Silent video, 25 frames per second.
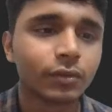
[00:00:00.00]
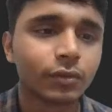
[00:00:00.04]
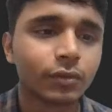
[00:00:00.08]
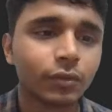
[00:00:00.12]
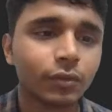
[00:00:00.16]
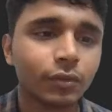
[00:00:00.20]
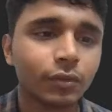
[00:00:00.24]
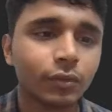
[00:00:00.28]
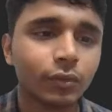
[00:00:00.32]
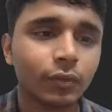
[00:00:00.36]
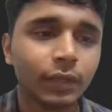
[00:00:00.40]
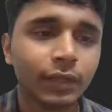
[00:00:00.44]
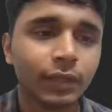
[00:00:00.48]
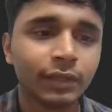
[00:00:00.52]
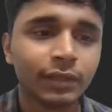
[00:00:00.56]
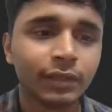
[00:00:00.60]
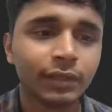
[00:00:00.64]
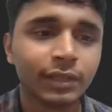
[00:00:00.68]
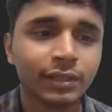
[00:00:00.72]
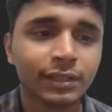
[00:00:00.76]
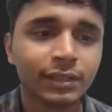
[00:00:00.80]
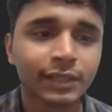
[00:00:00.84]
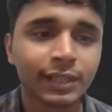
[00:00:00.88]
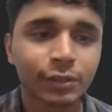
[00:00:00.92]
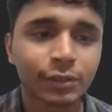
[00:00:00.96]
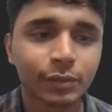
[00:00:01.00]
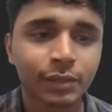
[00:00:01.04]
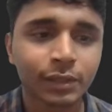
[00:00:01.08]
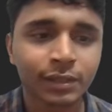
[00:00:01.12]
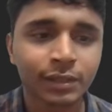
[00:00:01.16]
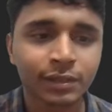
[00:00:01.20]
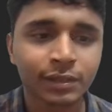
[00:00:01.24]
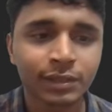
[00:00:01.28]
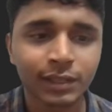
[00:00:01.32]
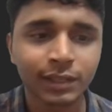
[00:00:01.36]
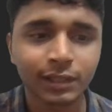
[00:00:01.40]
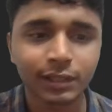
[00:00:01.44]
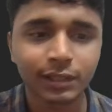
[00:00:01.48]
So in this case, you
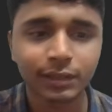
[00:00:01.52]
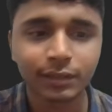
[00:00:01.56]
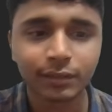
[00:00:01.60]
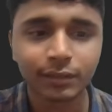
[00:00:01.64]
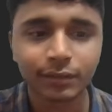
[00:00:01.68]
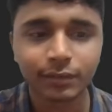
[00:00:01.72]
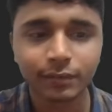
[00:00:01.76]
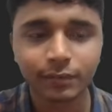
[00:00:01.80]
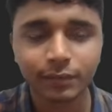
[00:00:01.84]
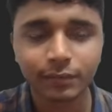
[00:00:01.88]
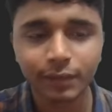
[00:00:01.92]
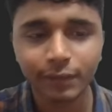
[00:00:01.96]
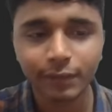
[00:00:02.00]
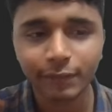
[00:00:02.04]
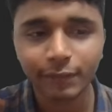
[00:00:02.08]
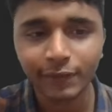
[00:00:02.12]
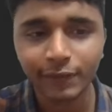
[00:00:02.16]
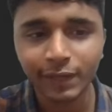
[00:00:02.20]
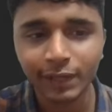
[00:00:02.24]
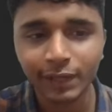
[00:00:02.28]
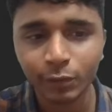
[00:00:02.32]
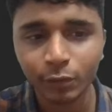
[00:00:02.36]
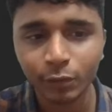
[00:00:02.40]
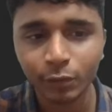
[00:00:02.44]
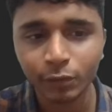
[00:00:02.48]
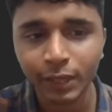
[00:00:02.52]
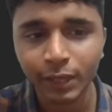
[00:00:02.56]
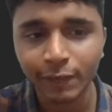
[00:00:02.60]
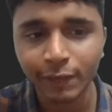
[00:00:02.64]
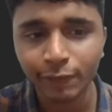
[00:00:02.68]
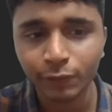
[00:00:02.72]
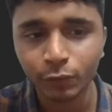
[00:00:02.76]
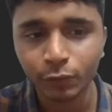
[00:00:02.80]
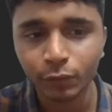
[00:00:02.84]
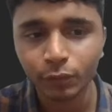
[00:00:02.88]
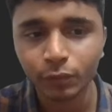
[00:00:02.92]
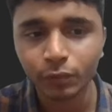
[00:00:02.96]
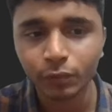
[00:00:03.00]
can see we don't
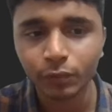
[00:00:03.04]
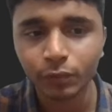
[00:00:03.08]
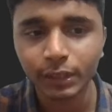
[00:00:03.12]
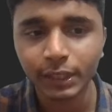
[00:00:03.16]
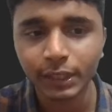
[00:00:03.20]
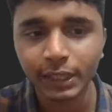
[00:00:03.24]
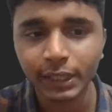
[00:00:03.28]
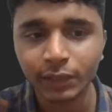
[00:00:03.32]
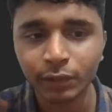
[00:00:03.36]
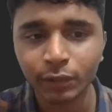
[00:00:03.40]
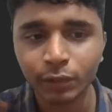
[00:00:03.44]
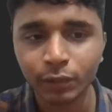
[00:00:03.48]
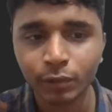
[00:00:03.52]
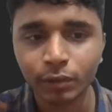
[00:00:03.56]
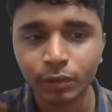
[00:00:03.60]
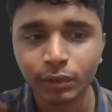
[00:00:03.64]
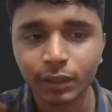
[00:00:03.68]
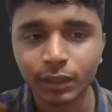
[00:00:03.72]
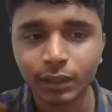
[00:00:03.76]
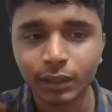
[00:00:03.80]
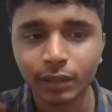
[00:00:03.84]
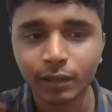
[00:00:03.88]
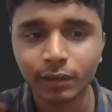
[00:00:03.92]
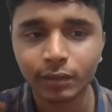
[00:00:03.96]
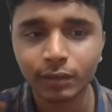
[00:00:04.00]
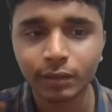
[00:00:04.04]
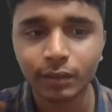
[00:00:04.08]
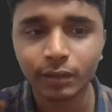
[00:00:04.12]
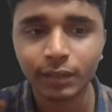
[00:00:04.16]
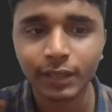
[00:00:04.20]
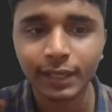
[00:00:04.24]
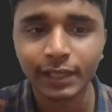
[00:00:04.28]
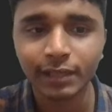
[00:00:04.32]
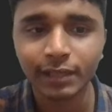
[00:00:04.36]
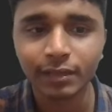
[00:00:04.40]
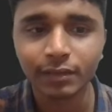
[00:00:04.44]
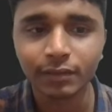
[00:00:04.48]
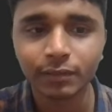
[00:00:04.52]
have to ignore the
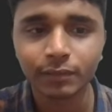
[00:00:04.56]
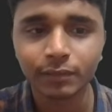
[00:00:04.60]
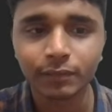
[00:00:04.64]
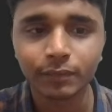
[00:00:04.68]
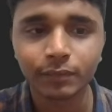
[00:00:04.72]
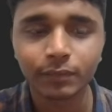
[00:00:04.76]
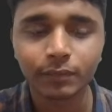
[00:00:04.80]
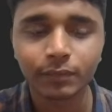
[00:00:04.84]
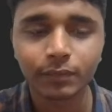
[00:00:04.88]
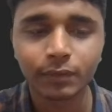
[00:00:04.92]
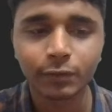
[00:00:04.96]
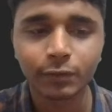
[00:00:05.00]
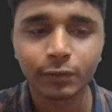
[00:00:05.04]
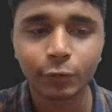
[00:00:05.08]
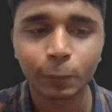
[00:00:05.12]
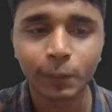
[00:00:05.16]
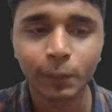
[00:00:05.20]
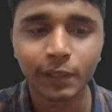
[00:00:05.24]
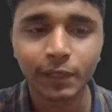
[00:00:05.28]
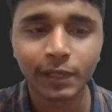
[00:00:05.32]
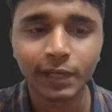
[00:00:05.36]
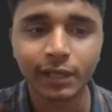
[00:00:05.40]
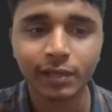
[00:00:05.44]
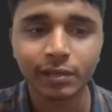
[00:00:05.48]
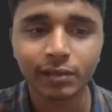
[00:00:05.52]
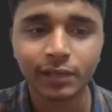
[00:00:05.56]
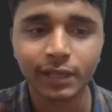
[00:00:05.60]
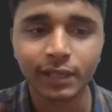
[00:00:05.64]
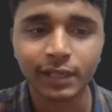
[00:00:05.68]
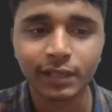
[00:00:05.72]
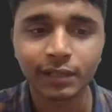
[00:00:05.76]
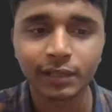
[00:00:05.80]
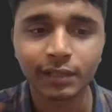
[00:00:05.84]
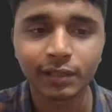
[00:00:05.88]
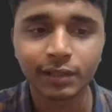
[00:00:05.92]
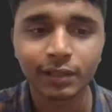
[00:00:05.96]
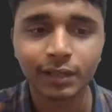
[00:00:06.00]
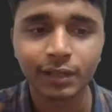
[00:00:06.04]
like duplicates,
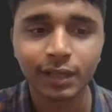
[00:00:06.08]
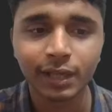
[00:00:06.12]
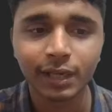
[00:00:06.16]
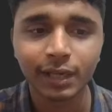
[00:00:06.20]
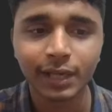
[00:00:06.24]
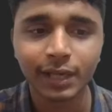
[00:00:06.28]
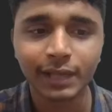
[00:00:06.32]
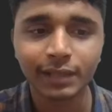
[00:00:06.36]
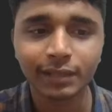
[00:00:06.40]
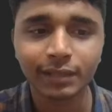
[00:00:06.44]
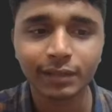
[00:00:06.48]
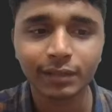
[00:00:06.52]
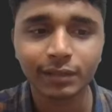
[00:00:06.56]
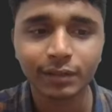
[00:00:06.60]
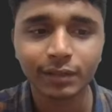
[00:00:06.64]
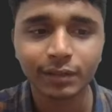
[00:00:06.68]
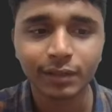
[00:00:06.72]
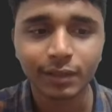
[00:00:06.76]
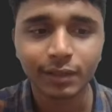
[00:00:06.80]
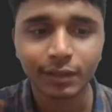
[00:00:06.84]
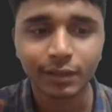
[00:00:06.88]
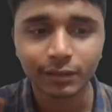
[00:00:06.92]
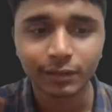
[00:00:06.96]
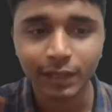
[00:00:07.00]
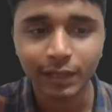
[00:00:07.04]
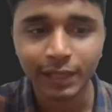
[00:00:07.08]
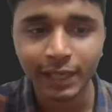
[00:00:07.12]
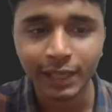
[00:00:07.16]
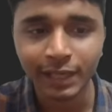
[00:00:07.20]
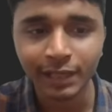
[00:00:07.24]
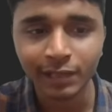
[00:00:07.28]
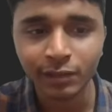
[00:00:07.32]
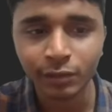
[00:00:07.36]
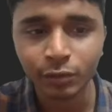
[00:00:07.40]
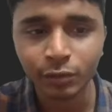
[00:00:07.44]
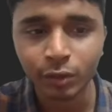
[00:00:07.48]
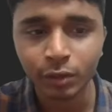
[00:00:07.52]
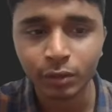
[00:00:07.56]
right? Like the
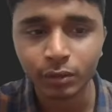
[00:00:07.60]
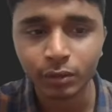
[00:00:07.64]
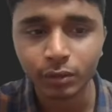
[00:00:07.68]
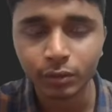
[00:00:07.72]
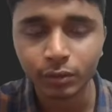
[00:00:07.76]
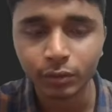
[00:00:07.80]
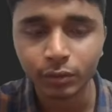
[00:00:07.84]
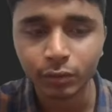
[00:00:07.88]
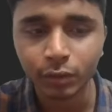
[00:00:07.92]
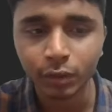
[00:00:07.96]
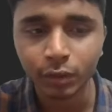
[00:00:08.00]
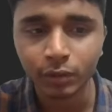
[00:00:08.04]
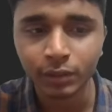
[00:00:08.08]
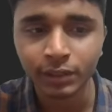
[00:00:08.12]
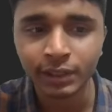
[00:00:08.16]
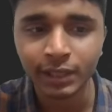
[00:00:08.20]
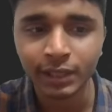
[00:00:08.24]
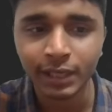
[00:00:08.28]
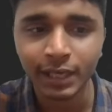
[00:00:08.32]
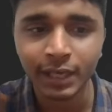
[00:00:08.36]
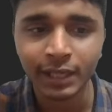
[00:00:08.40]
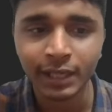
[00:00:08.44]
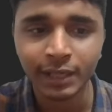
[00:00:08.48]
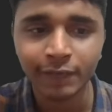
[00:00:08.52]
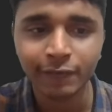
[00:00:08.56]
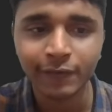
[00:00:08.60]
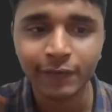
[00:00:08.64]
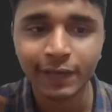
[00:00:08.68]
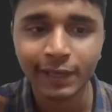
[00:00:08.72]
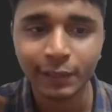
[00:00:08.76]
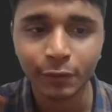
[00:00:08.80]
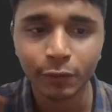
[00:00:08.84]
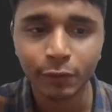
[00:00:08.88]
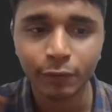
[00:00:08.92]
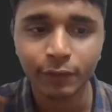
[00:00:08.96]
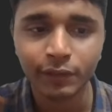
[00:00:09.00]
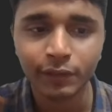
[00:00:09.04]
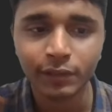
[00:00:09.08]
line is not crossing any
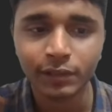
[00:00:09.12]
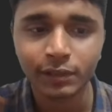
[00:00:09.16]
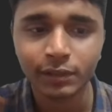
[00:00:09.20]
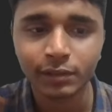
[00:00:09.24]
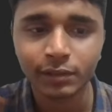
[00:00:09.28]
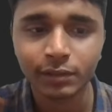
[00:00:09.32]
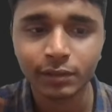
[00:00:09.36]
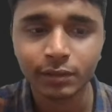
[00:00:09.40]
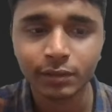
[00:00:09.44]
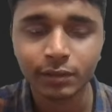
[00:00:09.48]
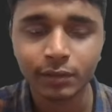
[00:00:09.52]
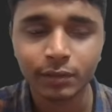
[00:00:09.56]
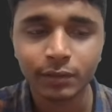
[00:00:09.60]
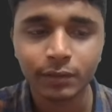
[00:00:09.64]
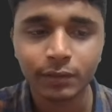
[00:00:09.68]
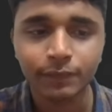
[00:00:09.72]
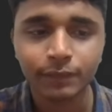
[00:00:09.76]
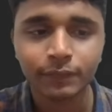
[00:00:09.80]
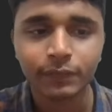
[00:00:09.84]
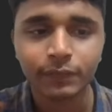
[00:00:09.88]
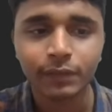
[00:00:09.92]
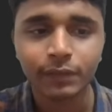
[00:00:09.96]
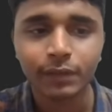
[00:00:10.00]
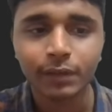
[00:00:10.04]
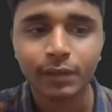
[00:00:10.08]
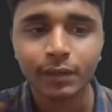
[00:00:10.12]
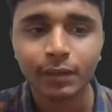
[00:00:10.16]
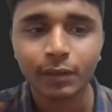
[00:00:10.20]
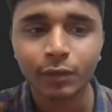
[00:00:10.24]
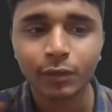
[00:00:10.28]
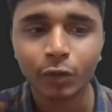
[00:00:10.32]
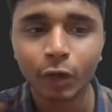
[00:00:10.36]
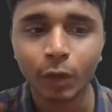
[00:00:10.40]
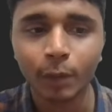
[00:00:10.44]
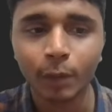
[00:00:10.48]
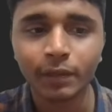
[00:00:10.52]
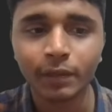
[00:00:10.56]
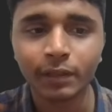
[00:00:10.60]
value which is
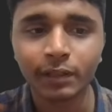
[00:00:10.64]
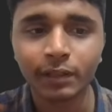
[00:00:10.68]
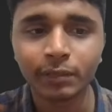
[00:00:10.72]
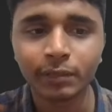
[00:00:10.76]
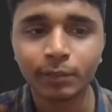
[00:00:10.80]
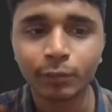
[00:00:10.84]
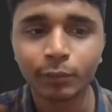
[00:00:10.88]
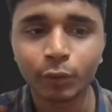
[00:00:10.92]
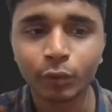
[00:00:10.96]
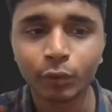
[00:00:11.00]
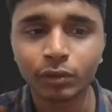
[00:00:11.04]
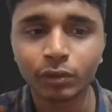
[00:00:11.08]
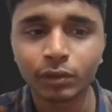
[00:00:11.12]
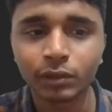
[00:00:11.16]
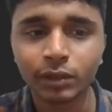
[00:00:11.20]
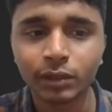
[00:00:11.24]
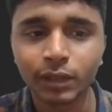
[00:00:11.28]
common in both